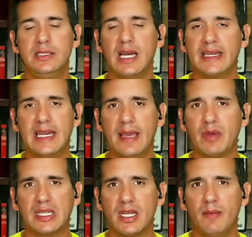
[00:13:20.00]

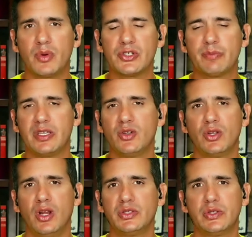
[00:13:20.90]
dynamic numbers, but you
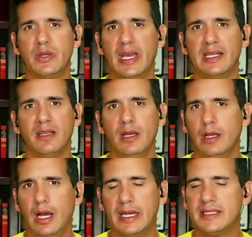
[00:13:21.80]
could also get
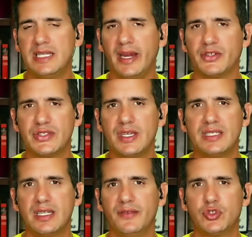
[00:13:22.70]
an entire
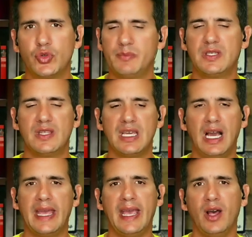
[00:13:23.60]
season of trips to the
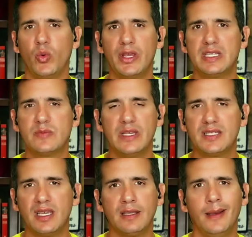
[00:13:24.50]
IL where he's
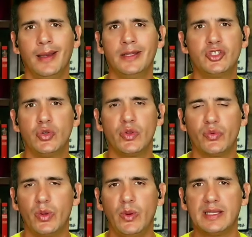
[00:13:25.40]
missing 2 to
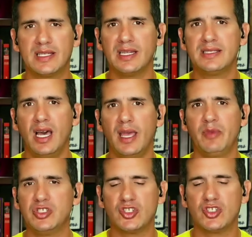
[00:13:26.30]
3 weeks at a
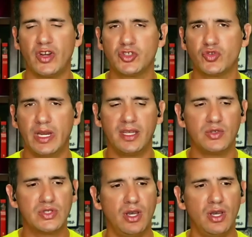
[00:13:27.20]
time and just frustrating you.